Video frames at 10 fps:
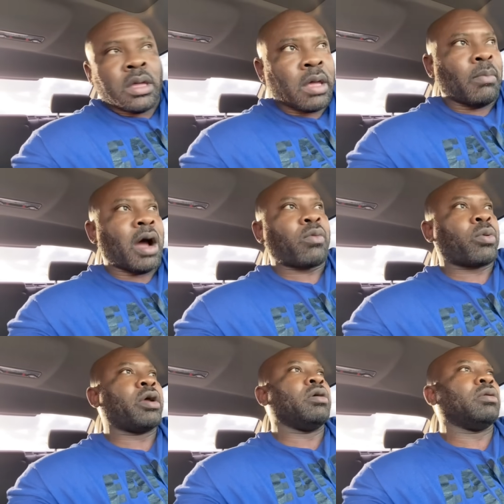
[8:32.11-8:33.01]
in my
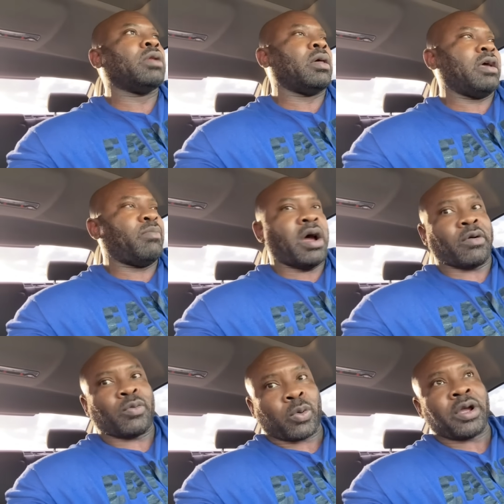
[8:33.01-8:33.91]
real, in my
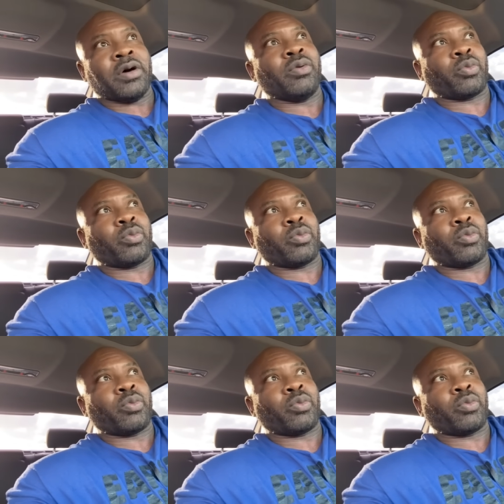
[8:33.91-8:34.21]
real,